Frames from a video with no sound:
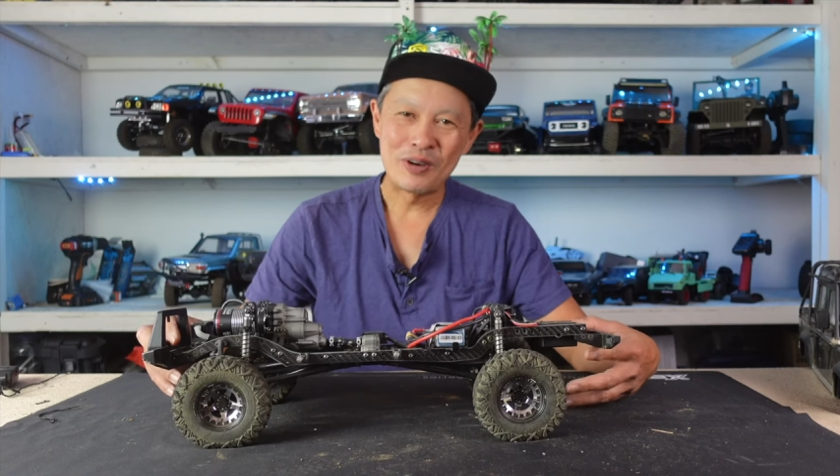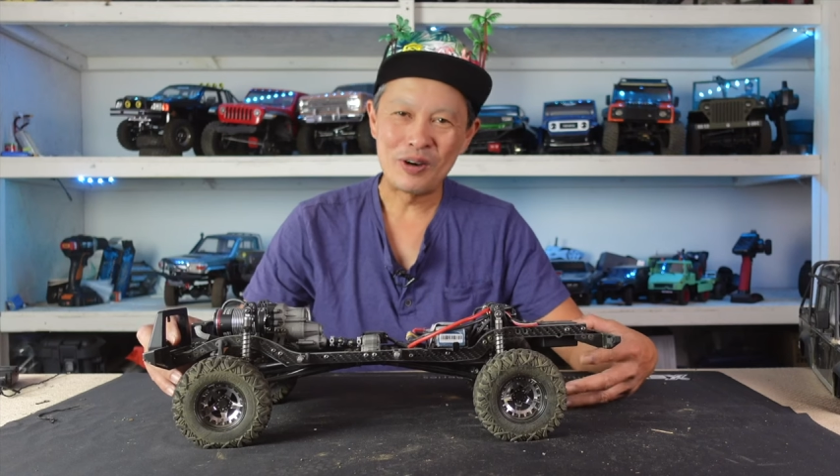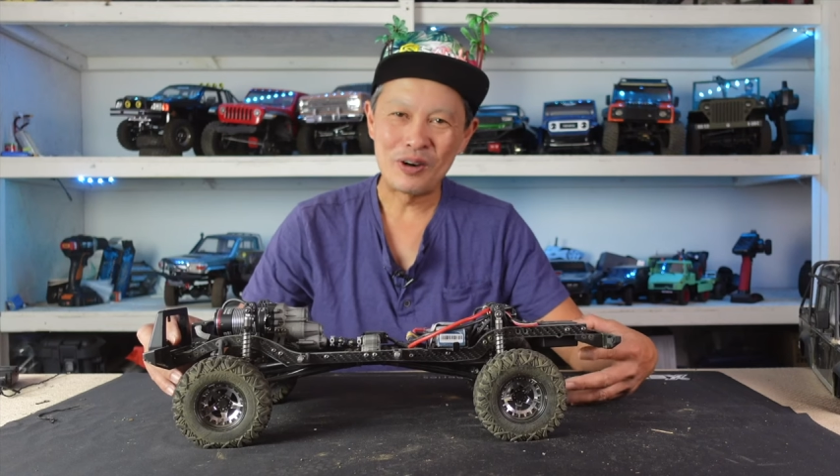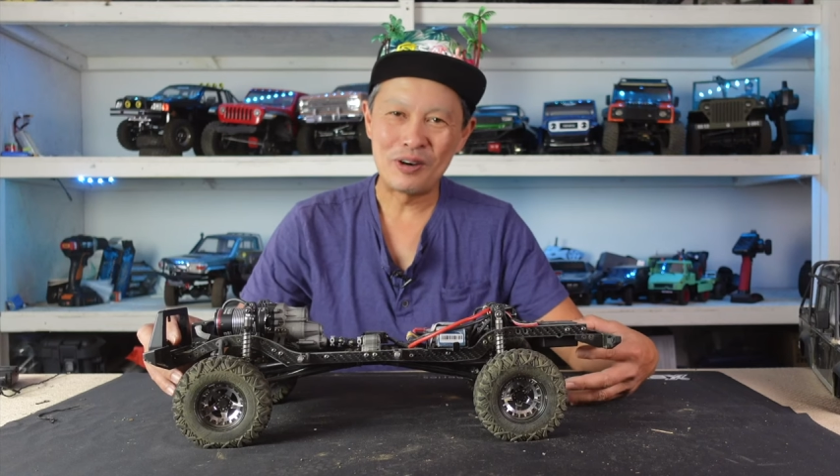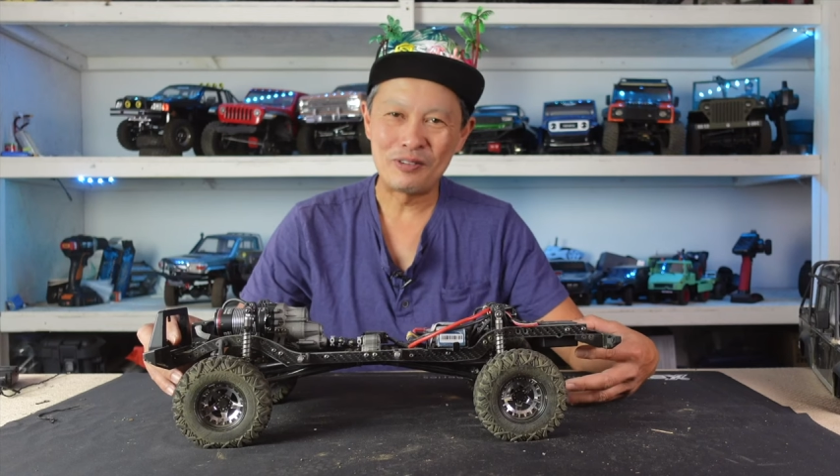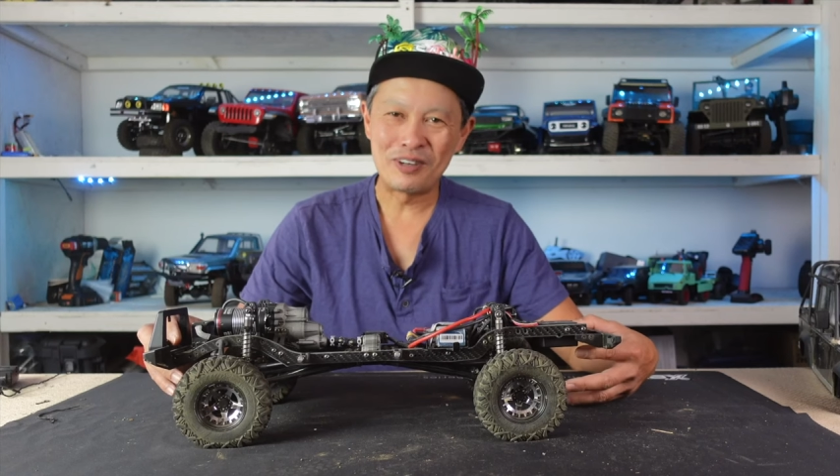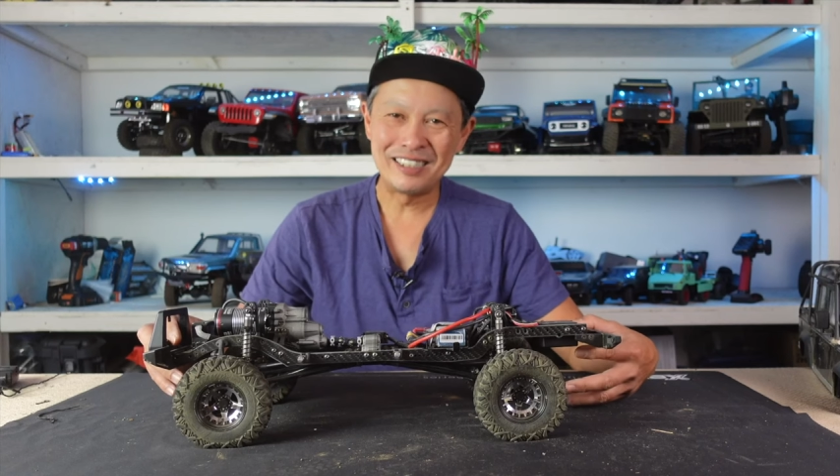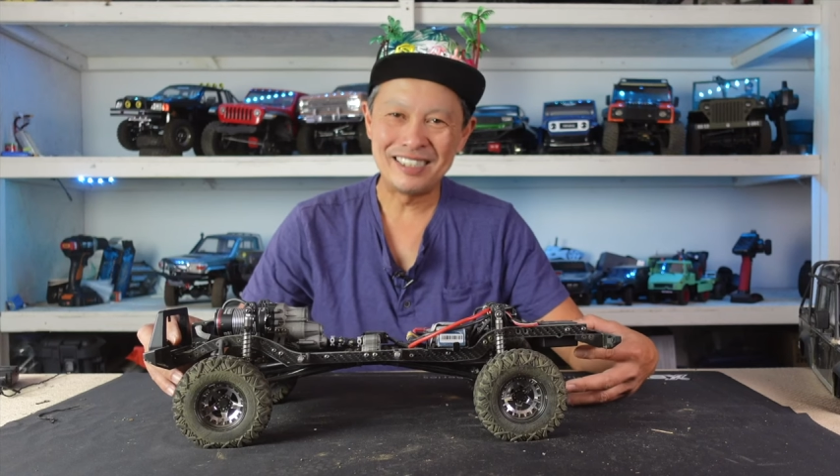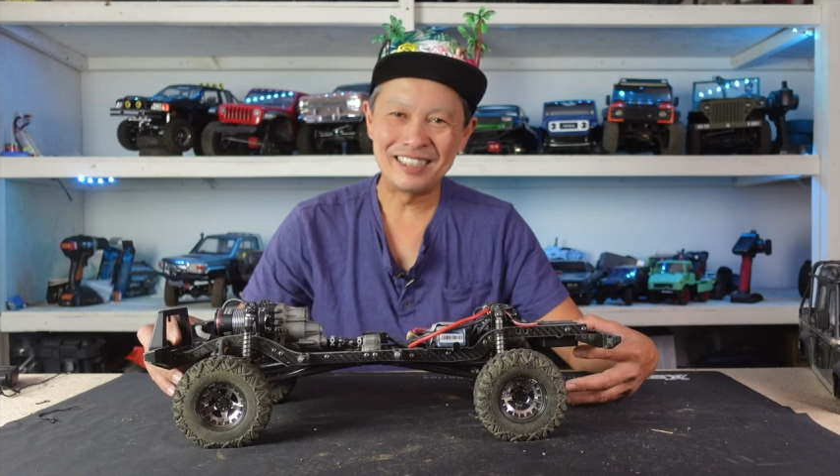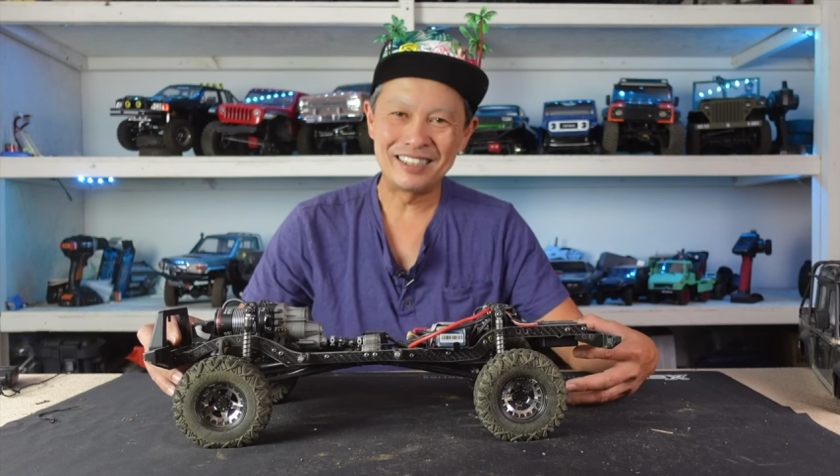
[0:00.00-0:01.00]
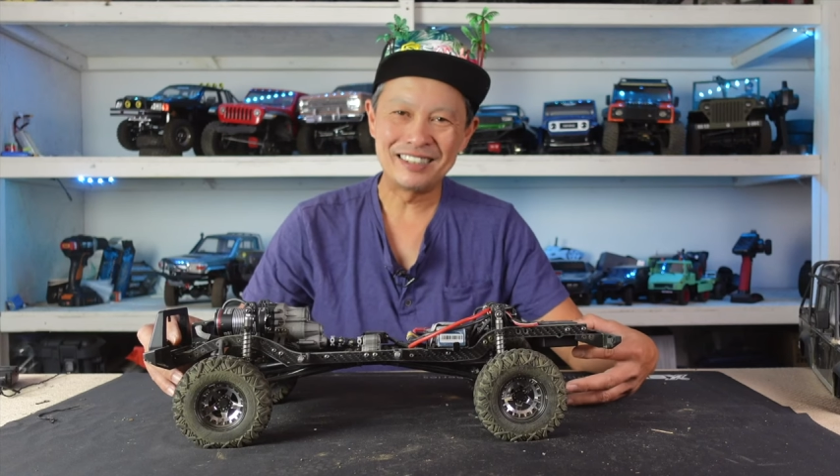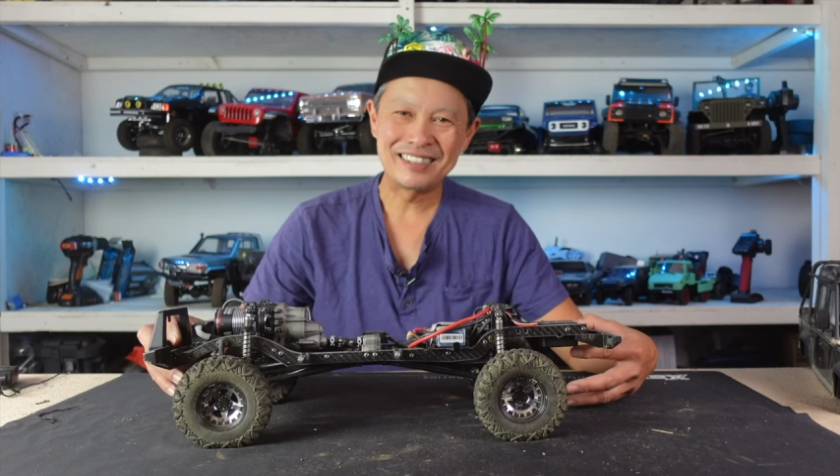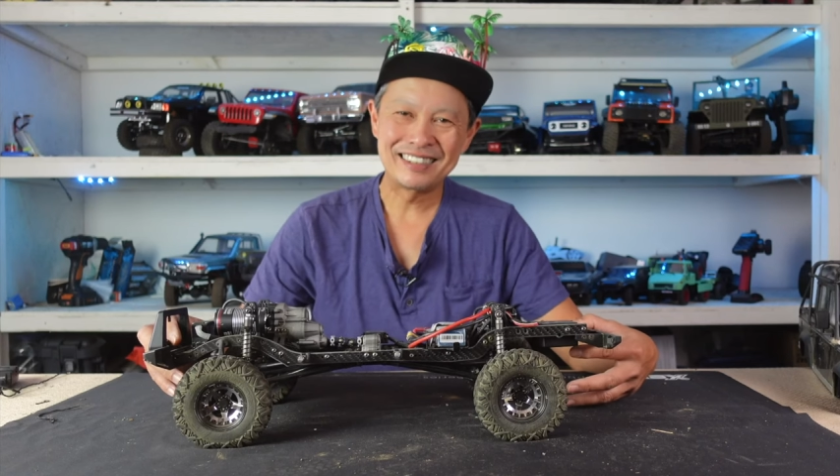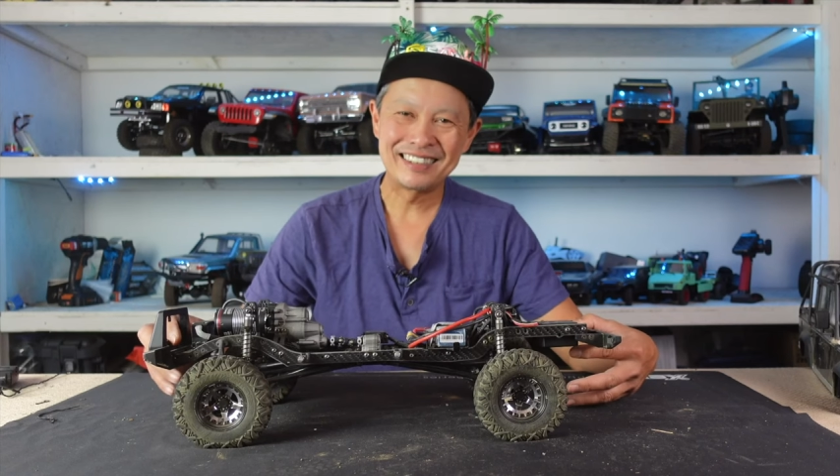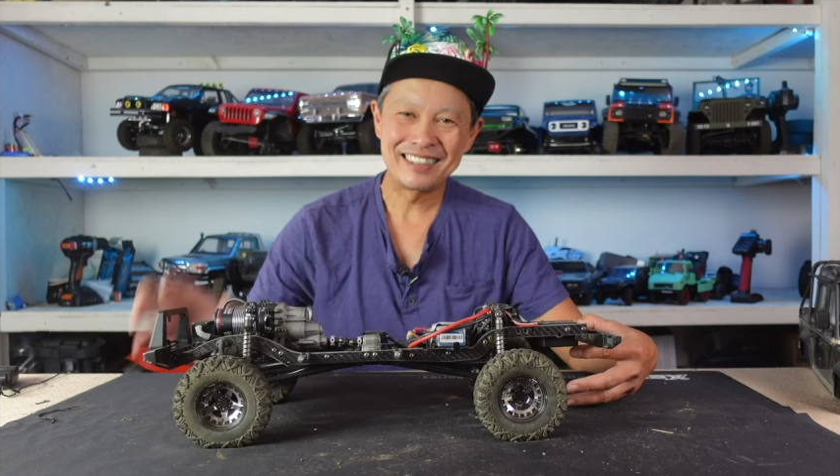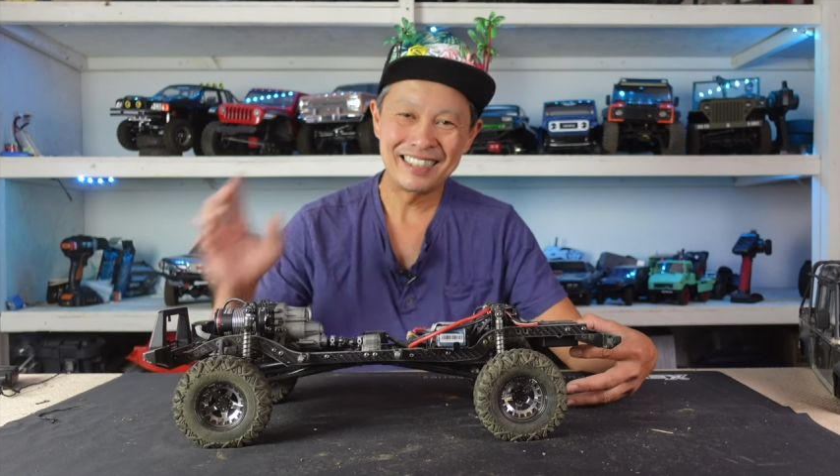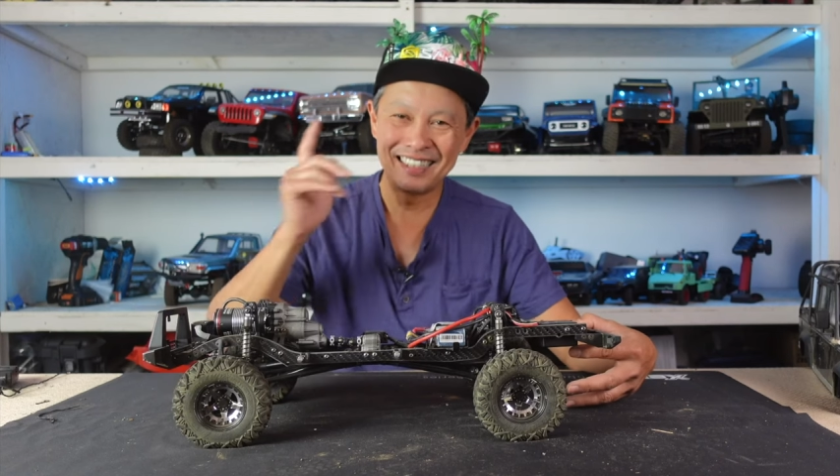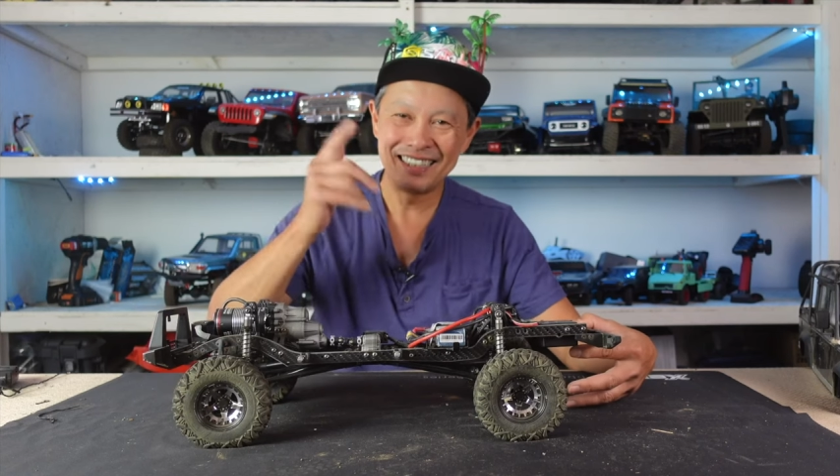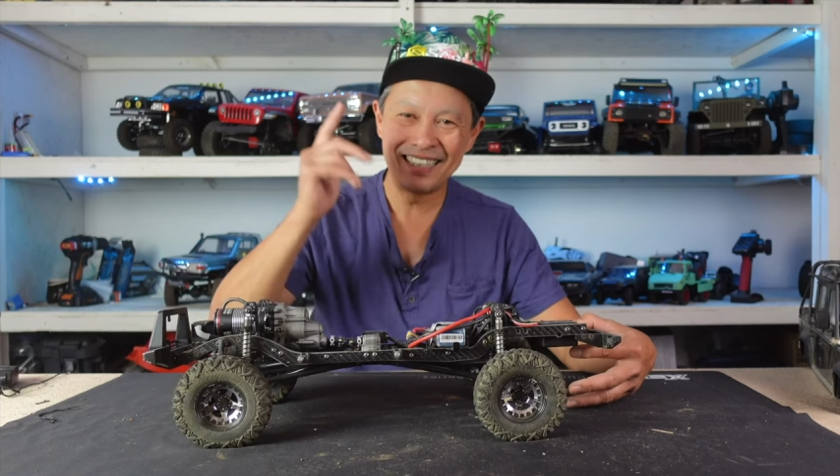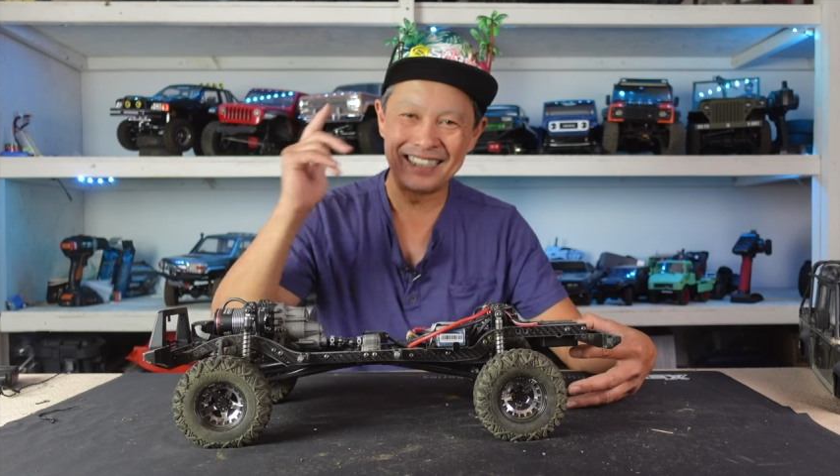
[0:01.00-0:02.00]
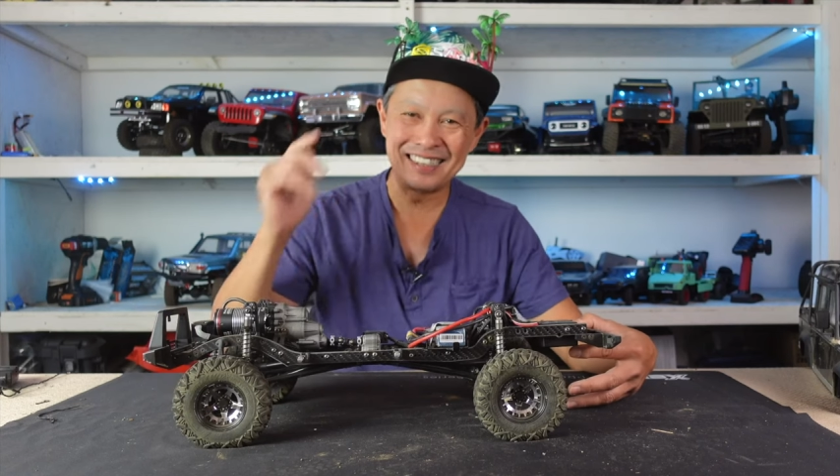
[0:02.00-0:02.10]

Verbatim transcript: of rc cars thanks